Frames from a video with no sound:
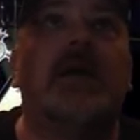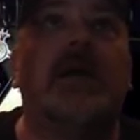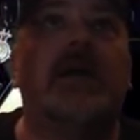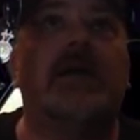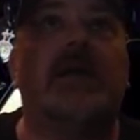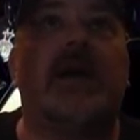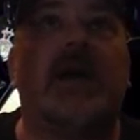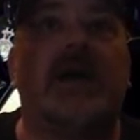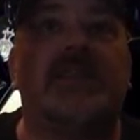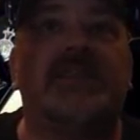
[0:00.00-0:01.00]
And
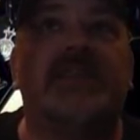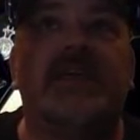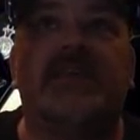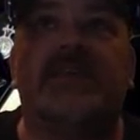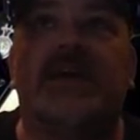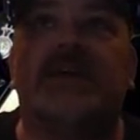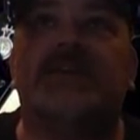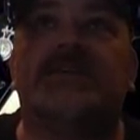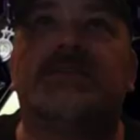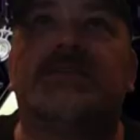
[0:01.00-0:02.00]
I think that
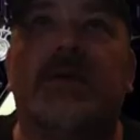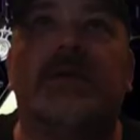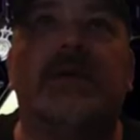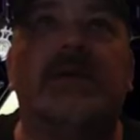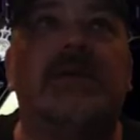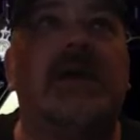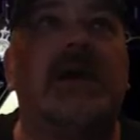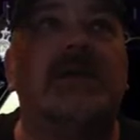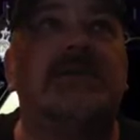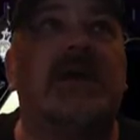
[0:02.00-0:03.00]
is about it,
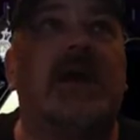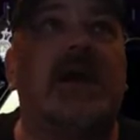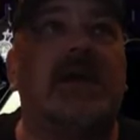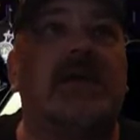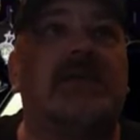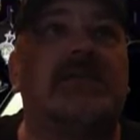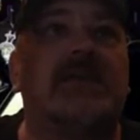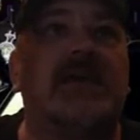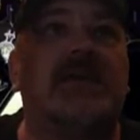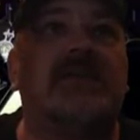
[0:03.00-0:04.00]
guys. I
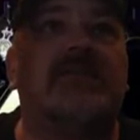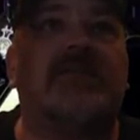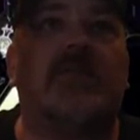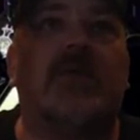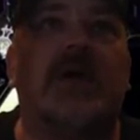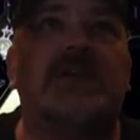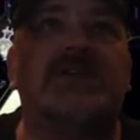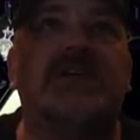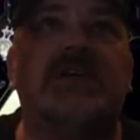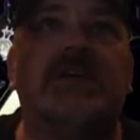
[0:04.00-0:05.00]
thank you for
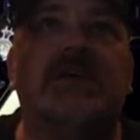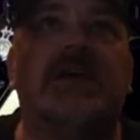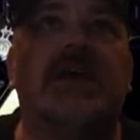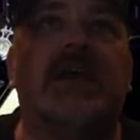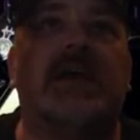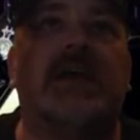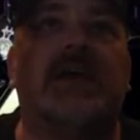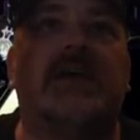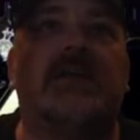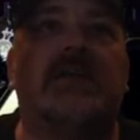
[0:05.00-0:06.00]
watching
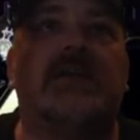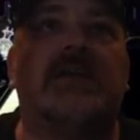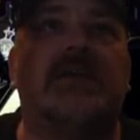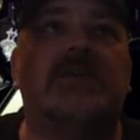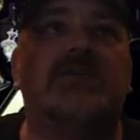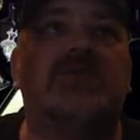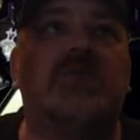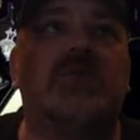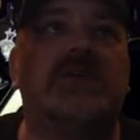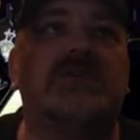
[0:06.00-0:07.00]
and
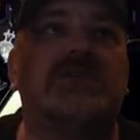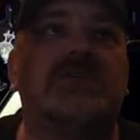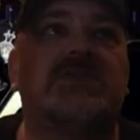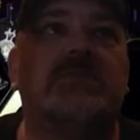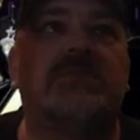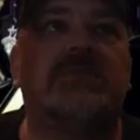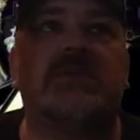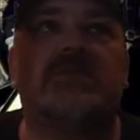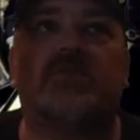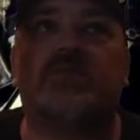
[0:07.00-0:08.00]
enjoy the stream.
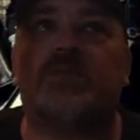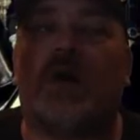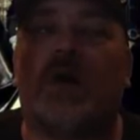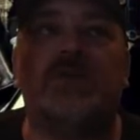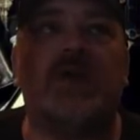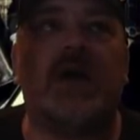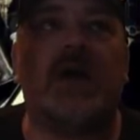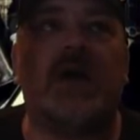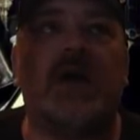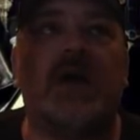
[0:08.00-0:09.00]
All you have
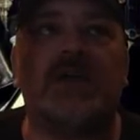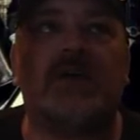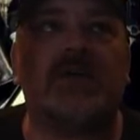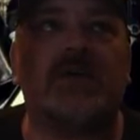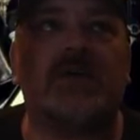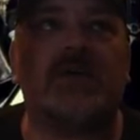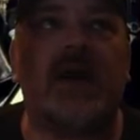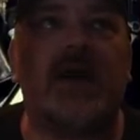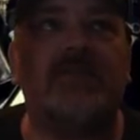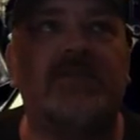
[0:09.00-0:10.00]
to do now to go
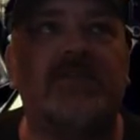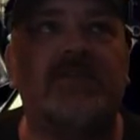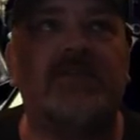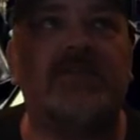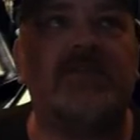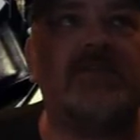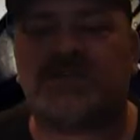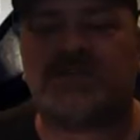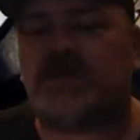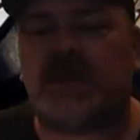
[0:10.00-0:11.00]
live, you have your friends
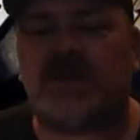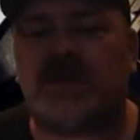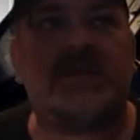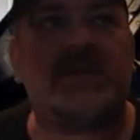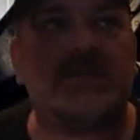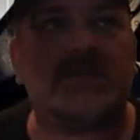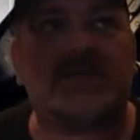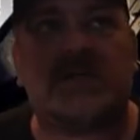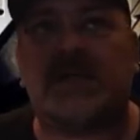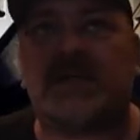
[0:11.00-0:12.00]
on the panel with you, is
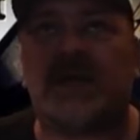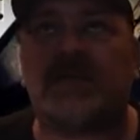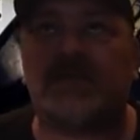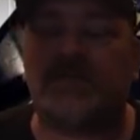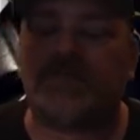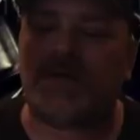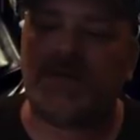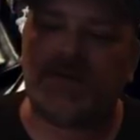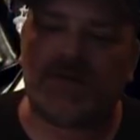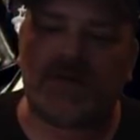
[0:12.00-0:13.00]
click that green
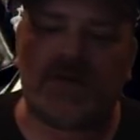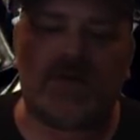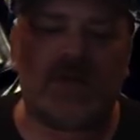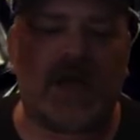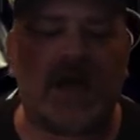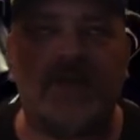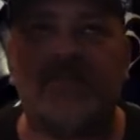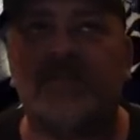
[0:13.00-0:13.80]
button, you're going to go live.